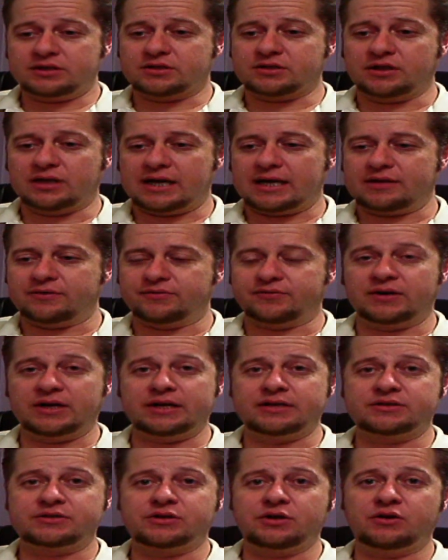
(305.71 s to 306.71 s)
They're just a lot
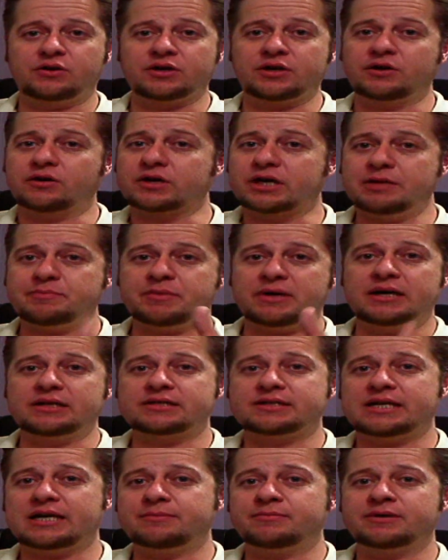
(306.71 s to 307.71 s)
of fun. So, you know,
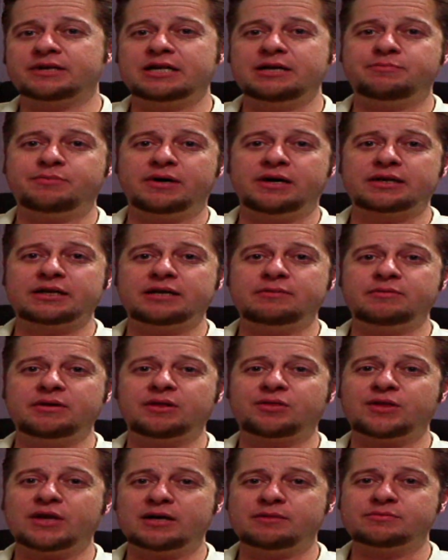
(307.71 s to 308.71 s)
keep on subbing, keep on
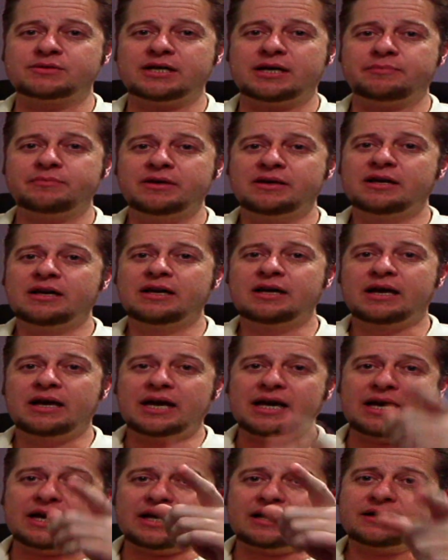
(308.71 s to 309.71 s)
giving me a thumbs up.
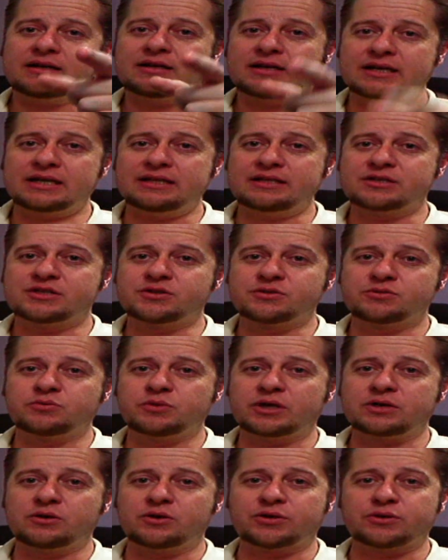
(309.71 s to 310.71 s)
And, again, this
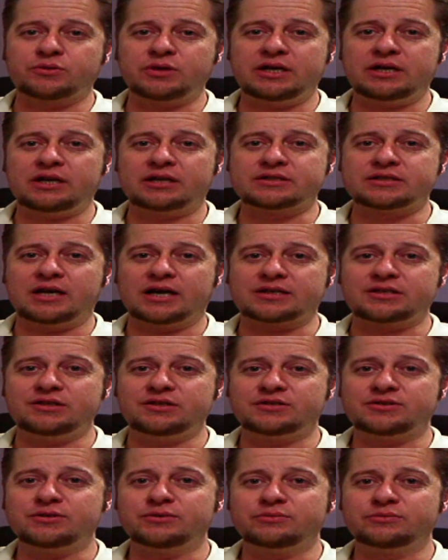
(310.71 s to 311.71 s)
is Rico3, and I'll
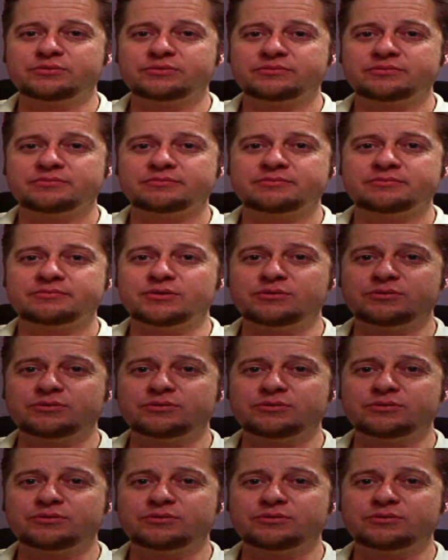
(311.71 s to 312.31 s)
talk to you soon.